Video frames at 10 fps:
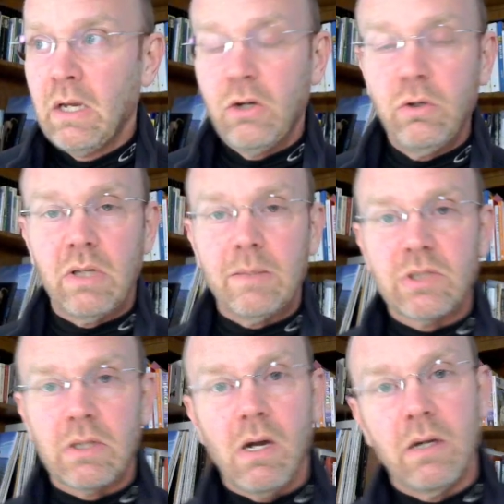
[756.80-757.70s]

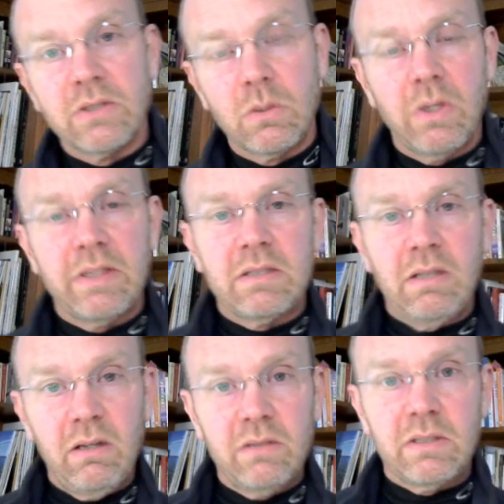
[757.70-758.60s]
Coulomb's law is the one that
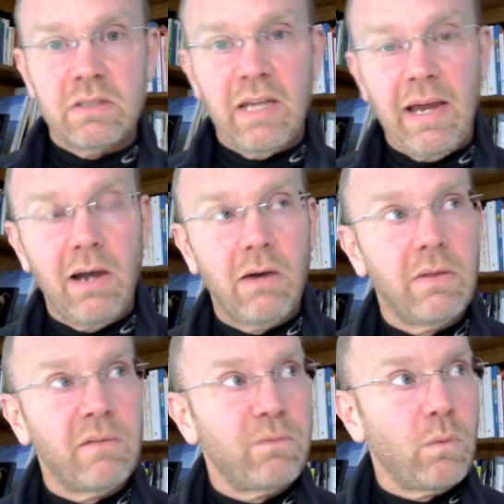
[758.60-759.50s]
tells us how
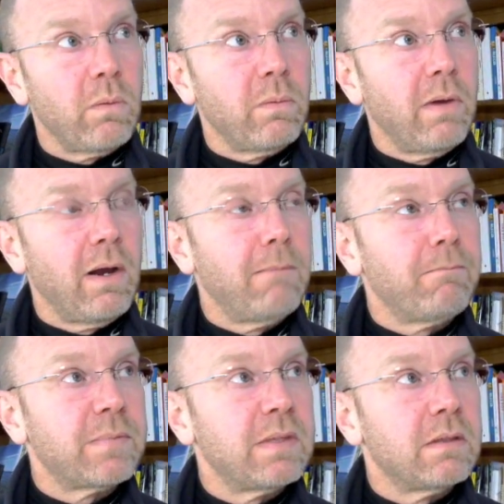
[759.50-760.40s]

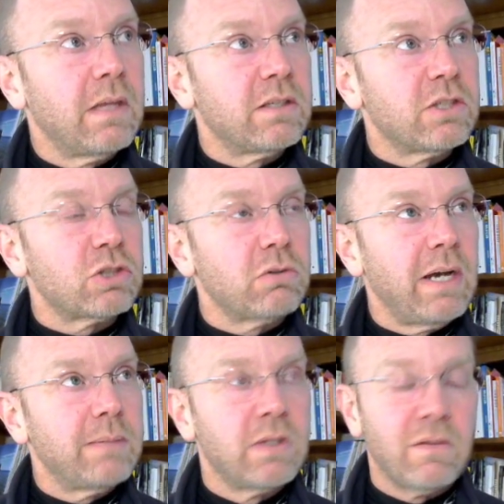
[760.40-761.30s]
that
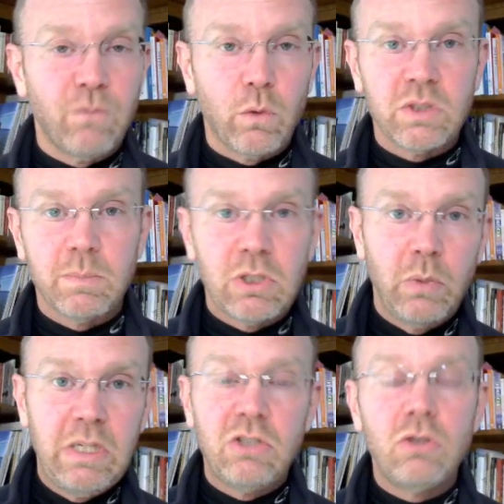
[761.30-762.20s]
describes the force
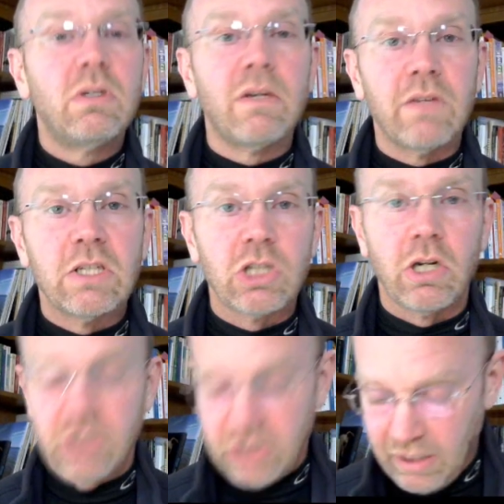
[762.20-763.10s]
between two different
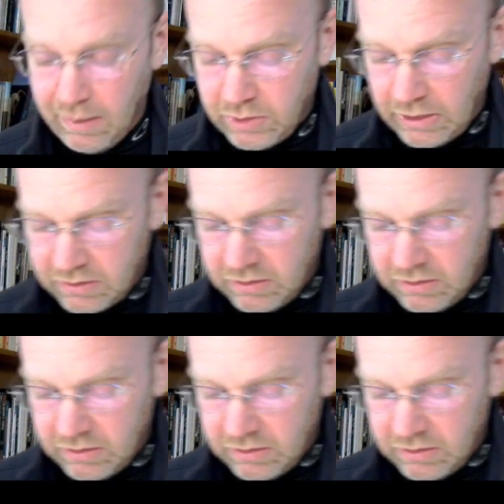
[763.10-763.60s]
charged objects.